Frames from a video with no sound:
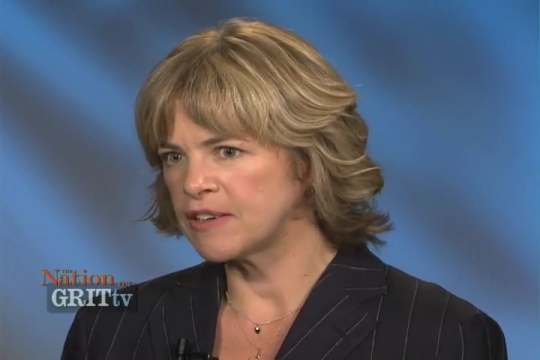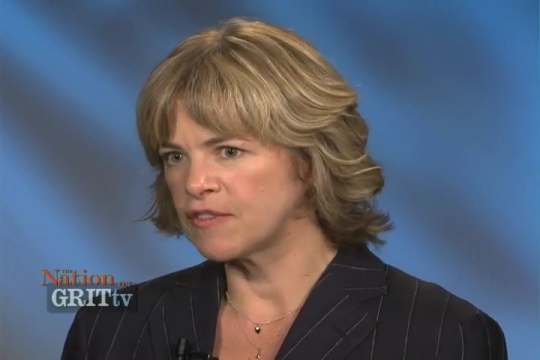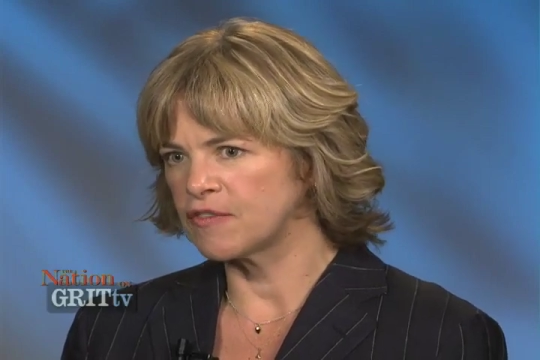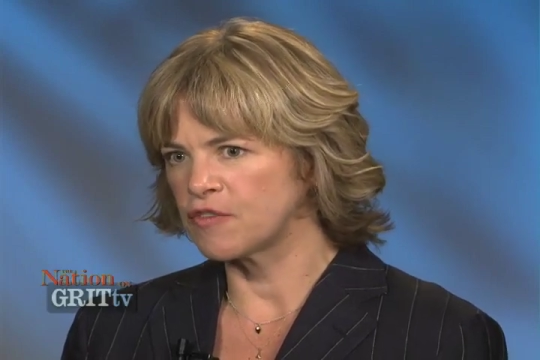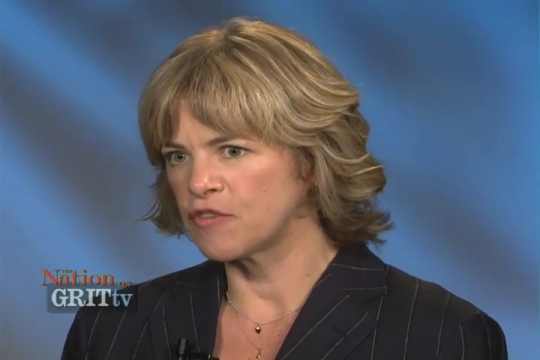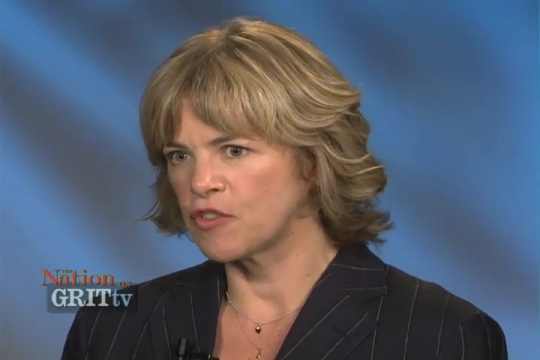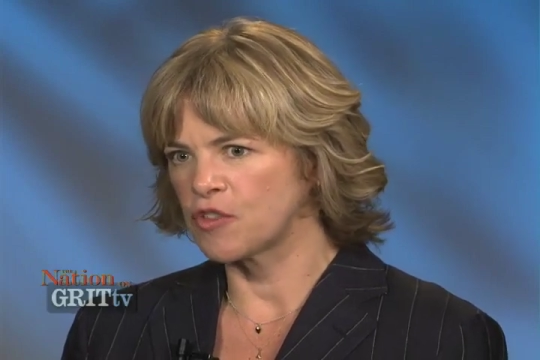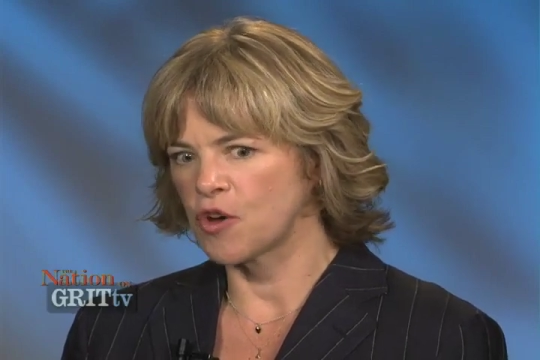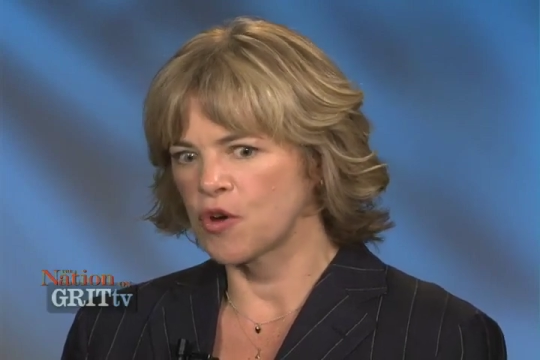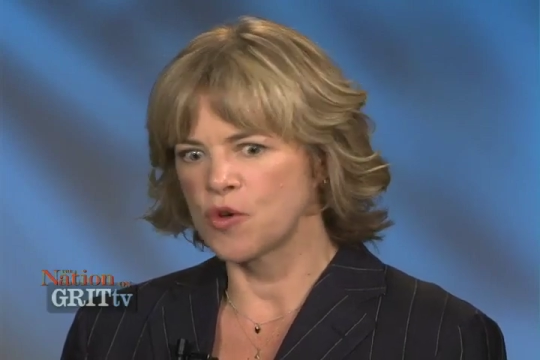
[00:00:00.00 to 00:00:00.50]

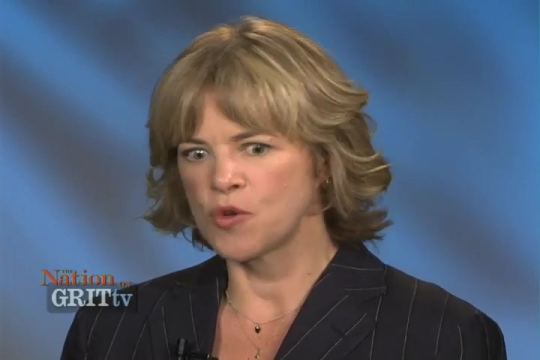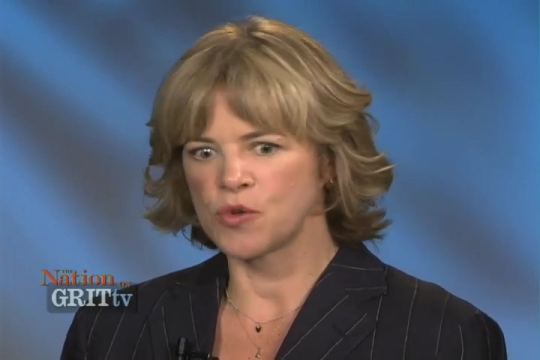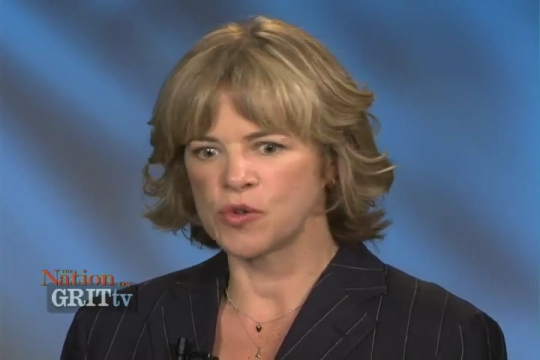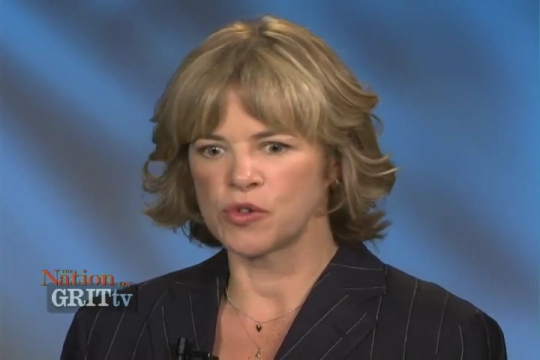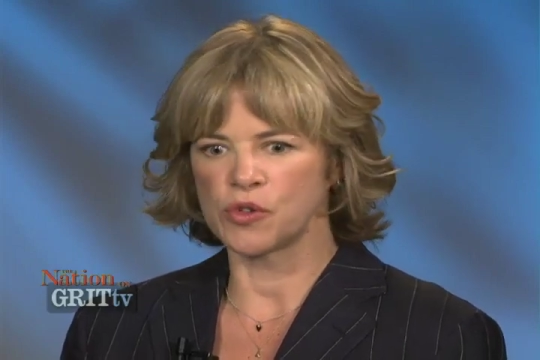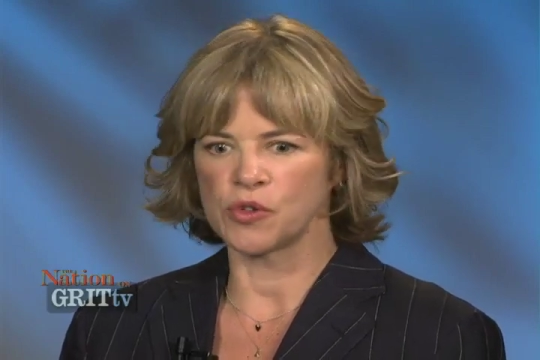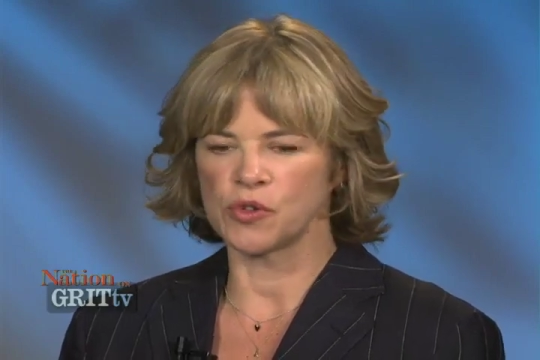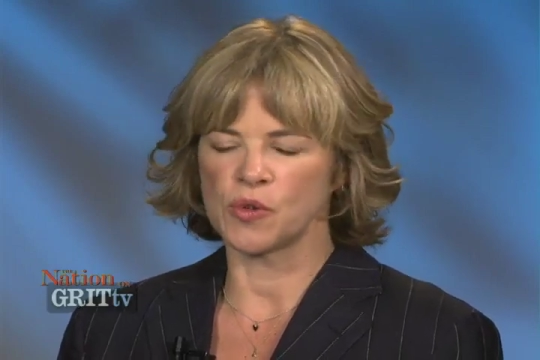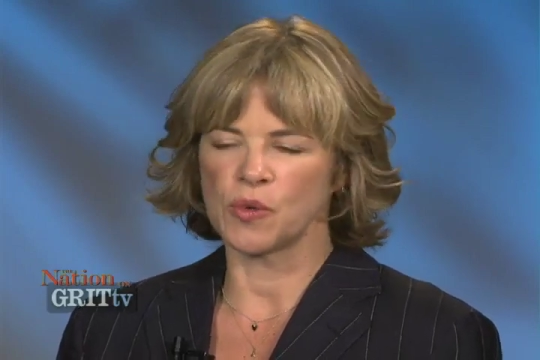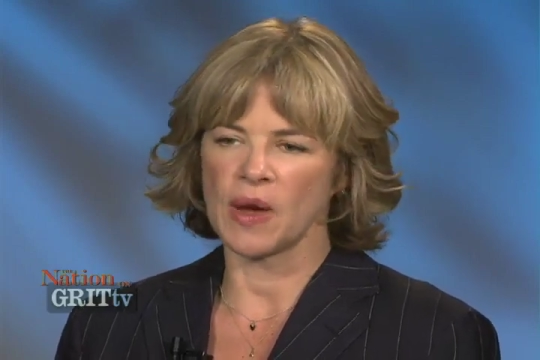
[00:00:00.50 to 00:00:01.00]
of
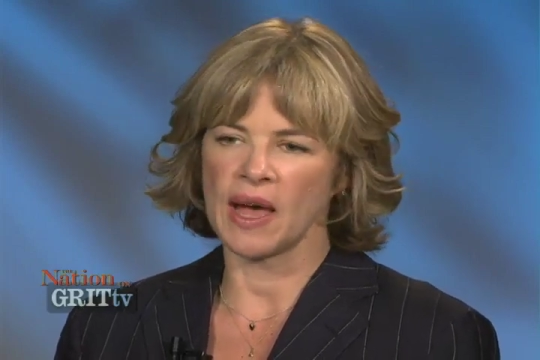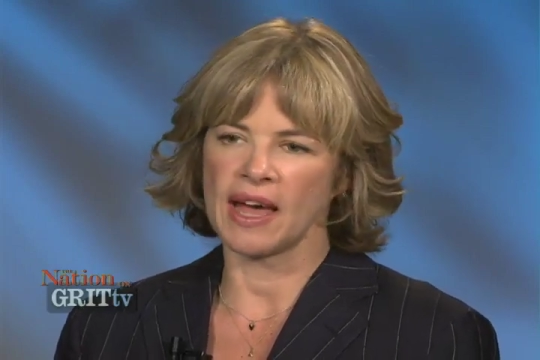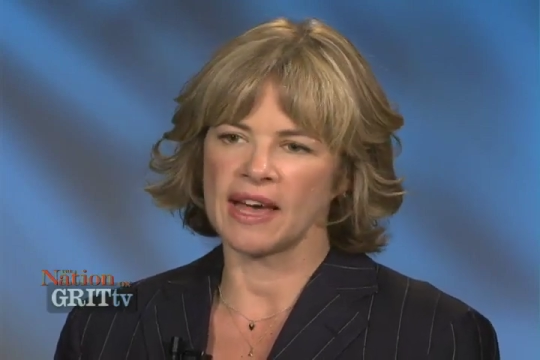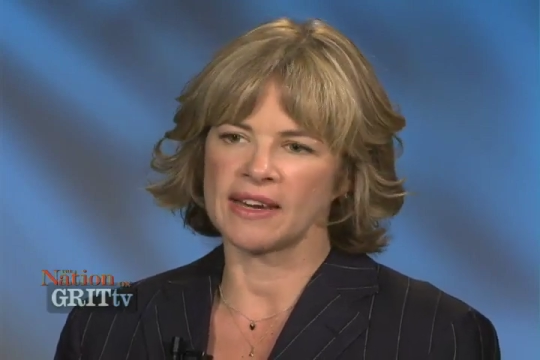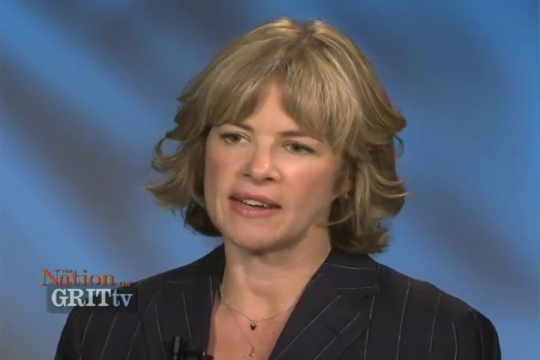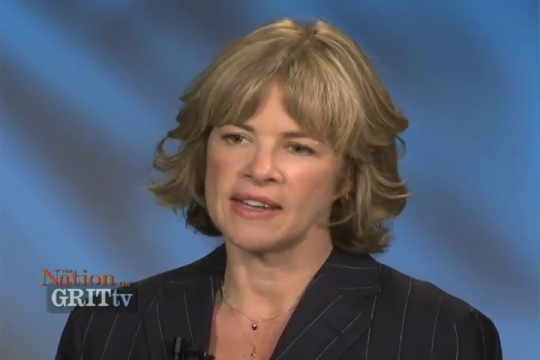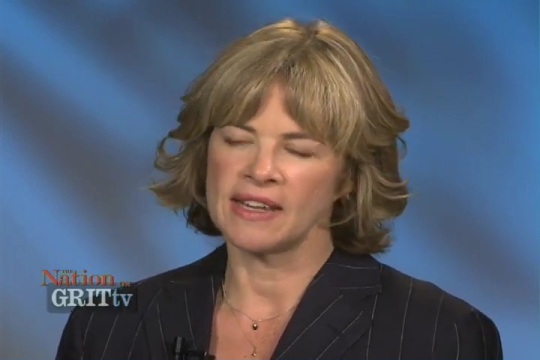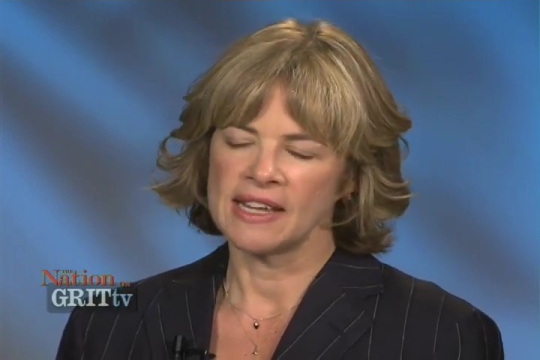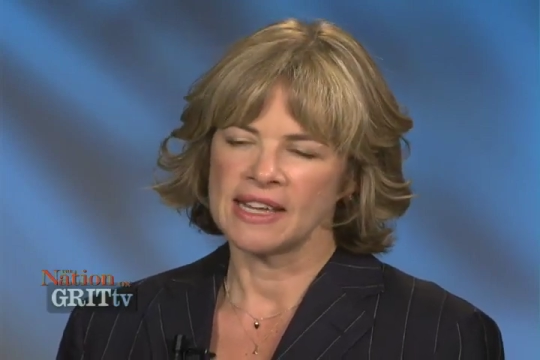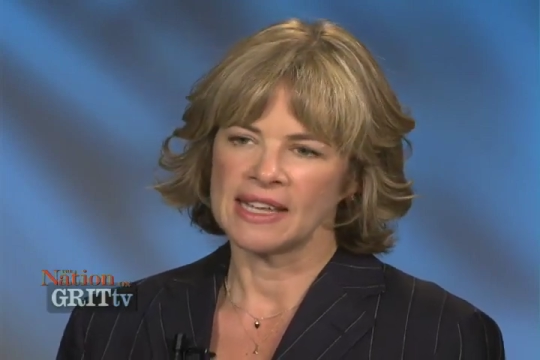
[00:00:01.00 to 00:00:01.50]
those who
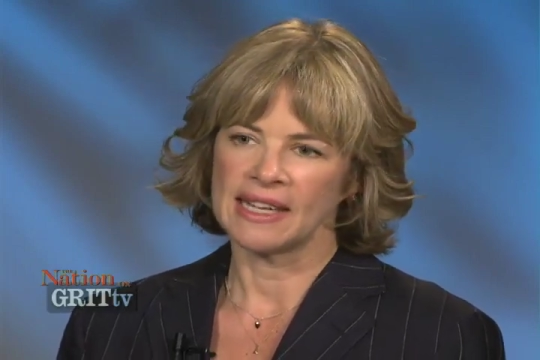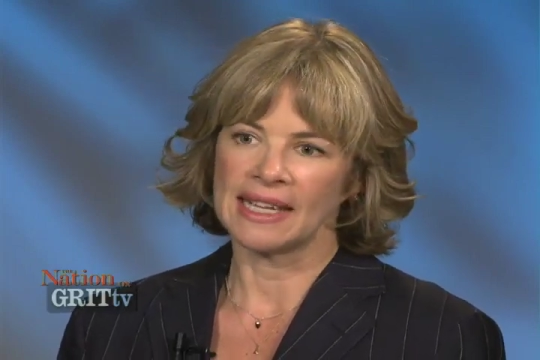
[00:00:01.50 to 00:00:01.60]
had